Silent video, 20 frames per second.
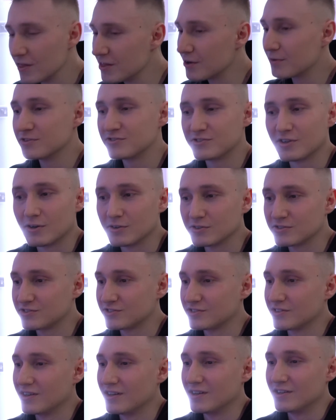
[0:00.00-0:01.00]
of the
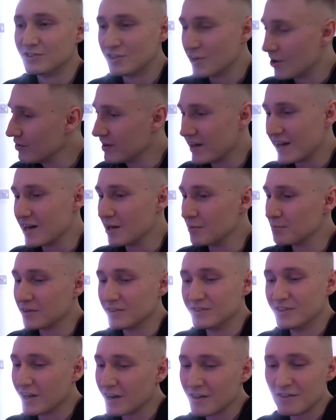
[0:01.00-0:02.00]
results don't
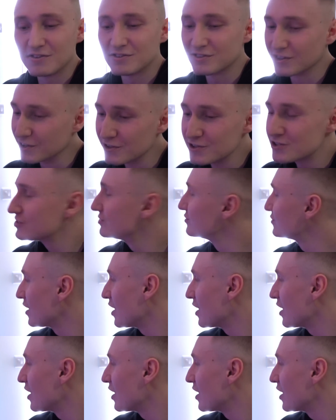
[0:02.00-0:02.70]
help, none of the solutions